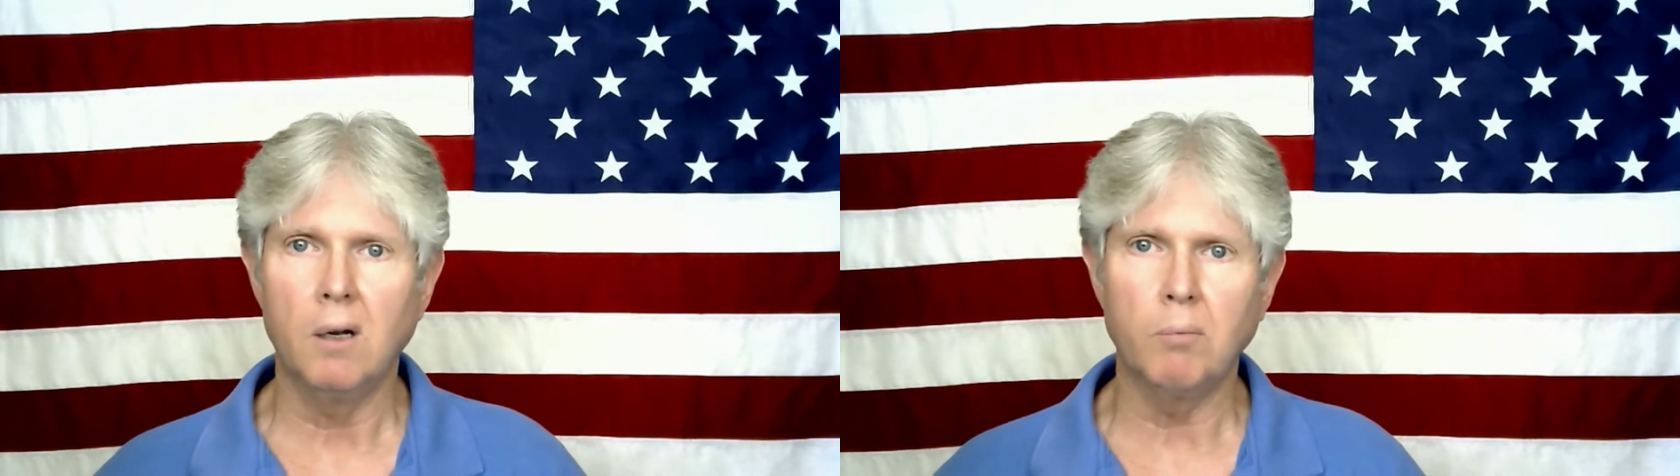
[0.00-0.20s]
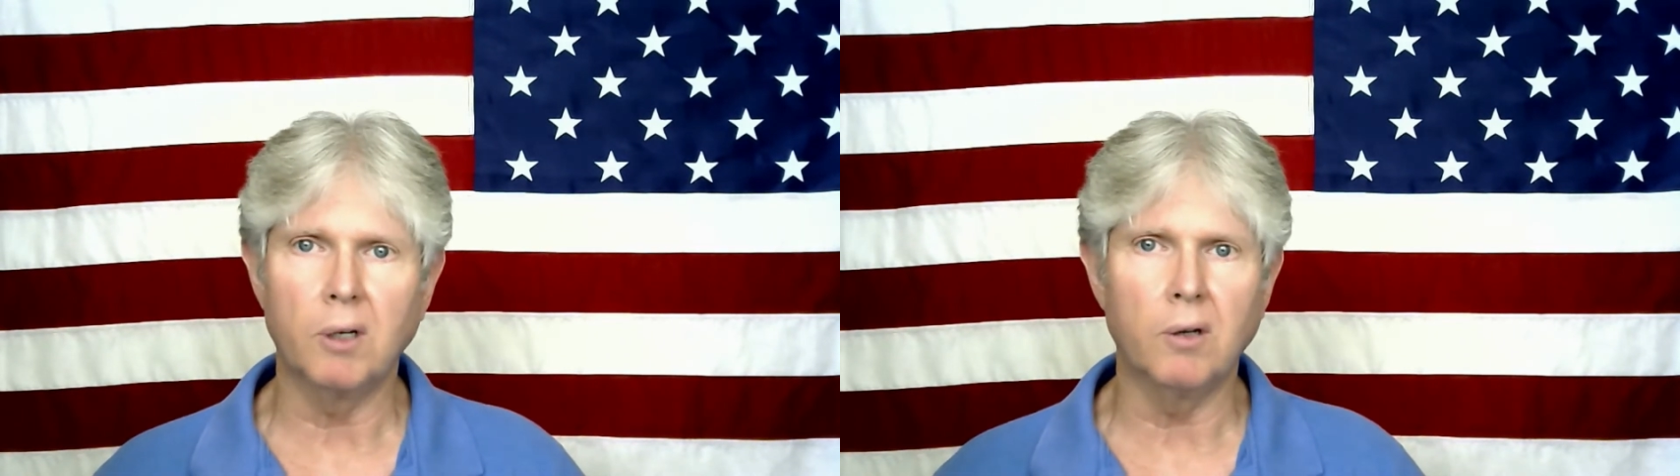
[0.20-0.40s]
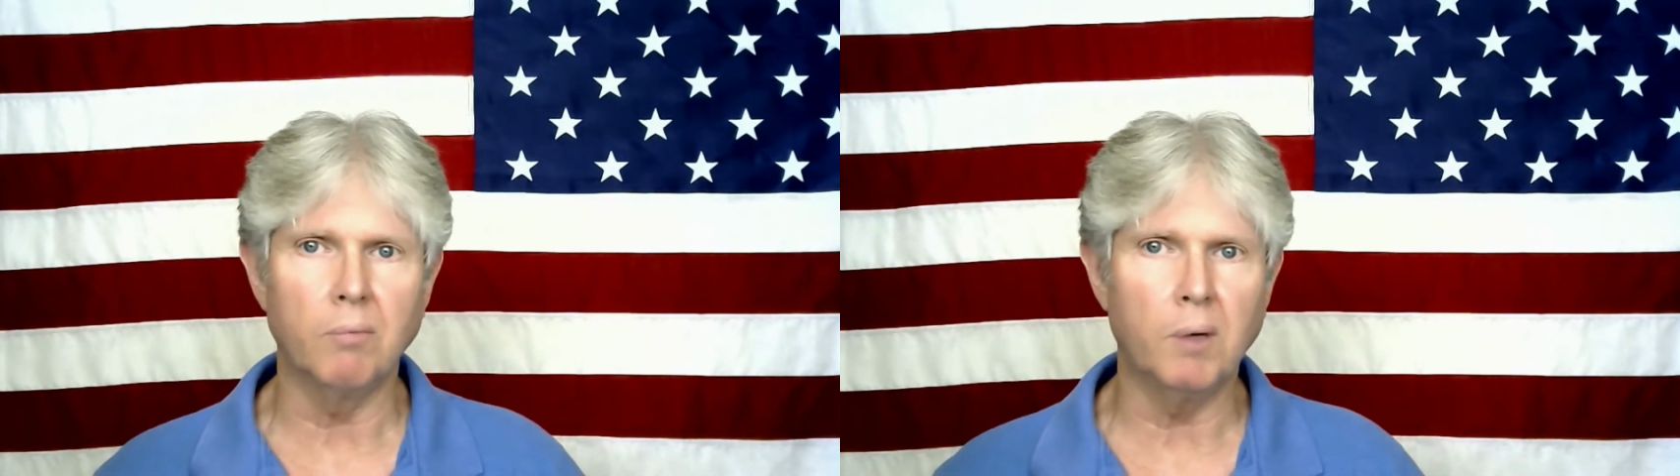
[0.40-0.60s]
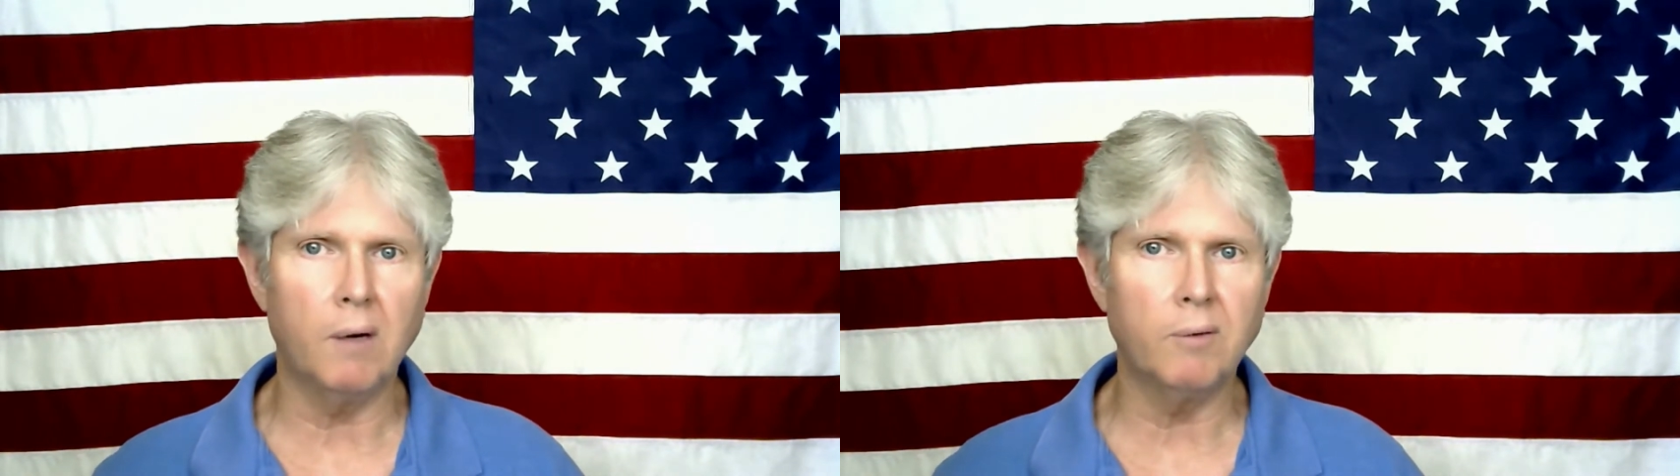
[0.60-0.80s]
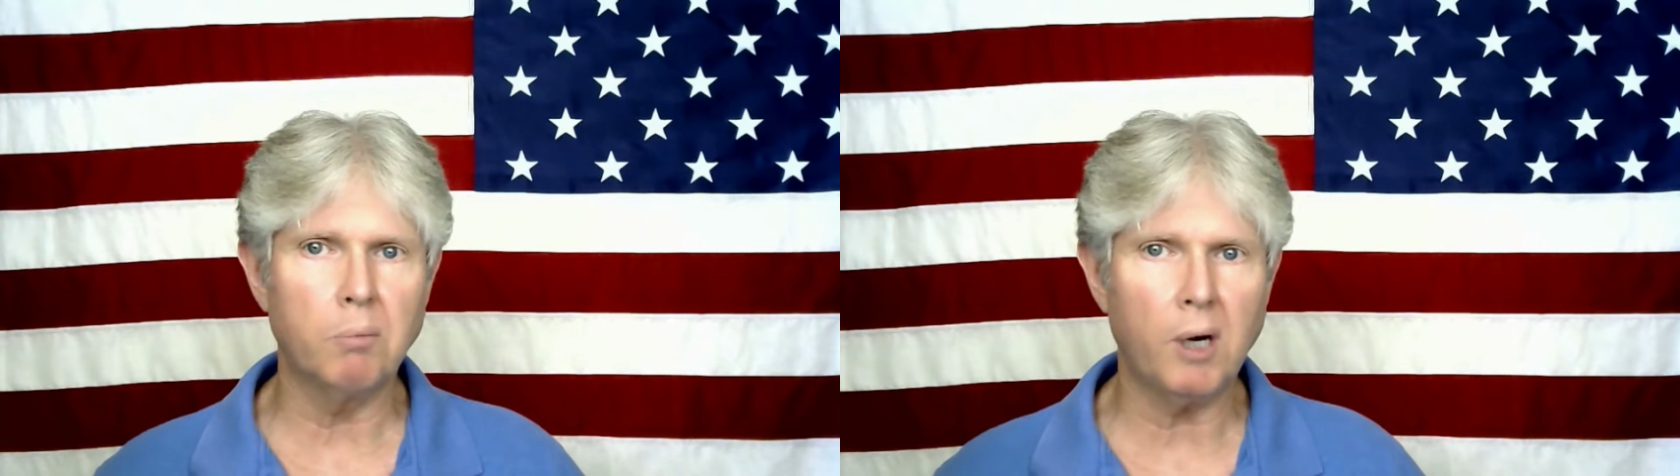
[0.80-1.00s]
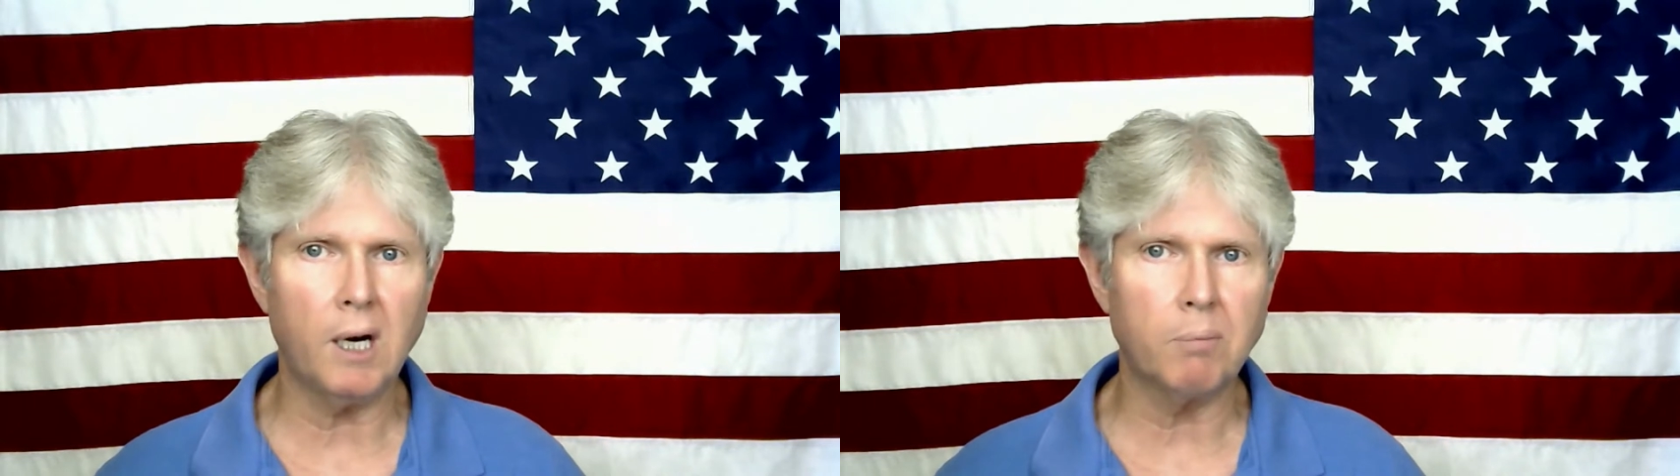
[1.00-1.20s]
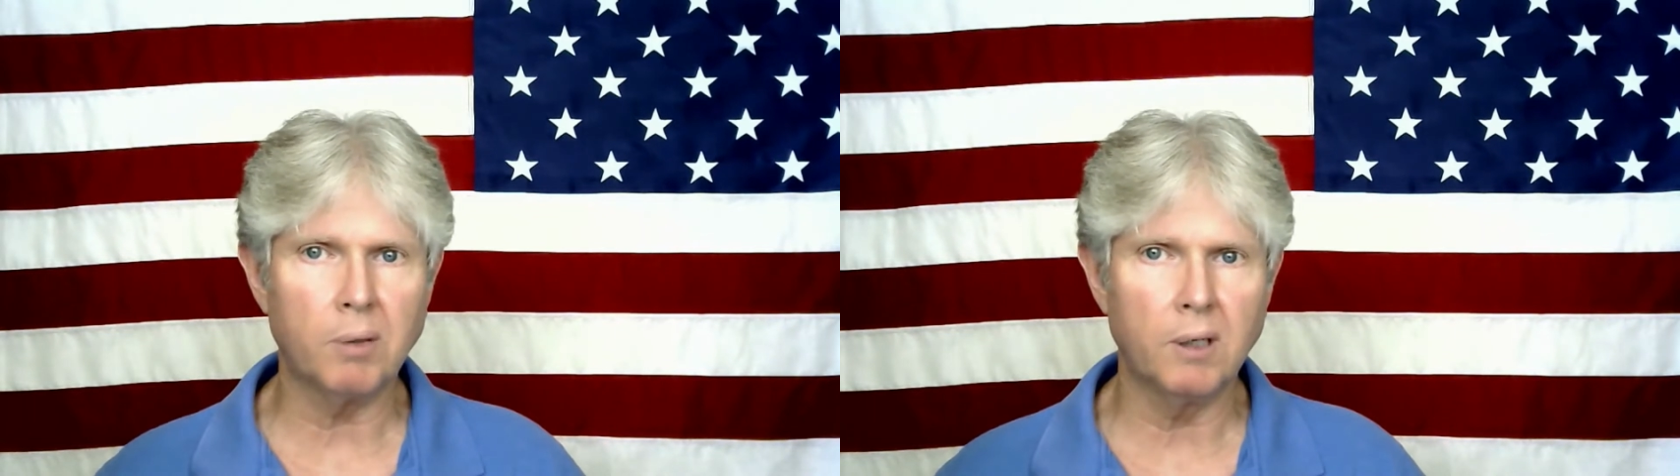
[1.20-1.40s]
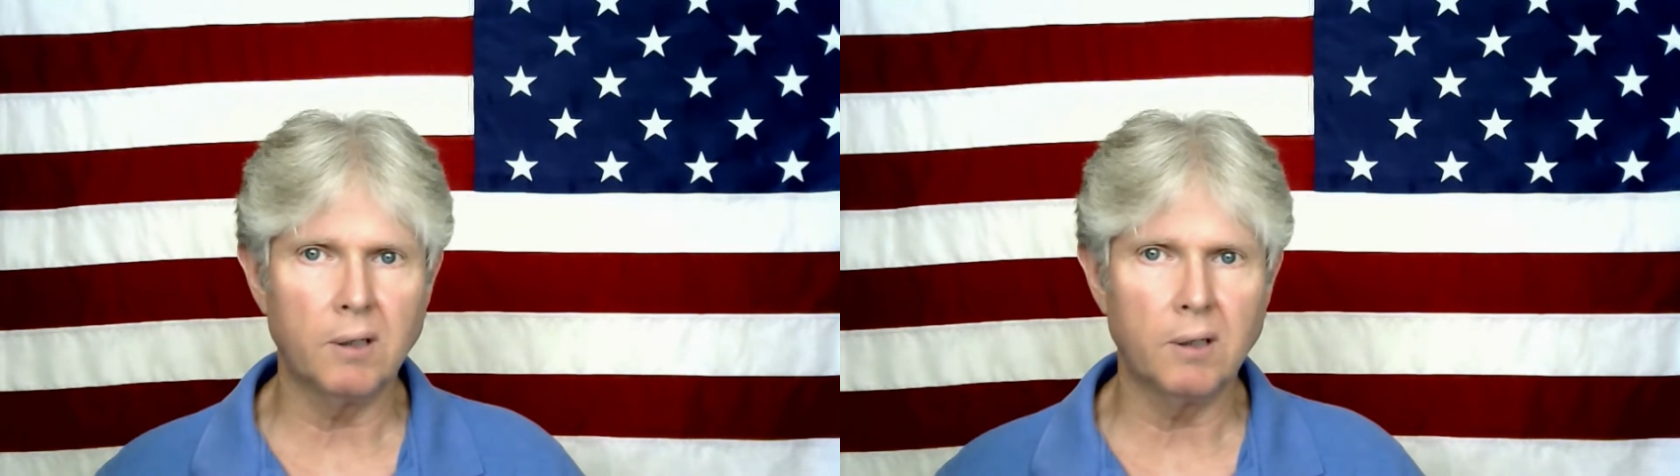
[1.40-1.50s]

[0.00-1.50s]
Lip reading: But the mom and pop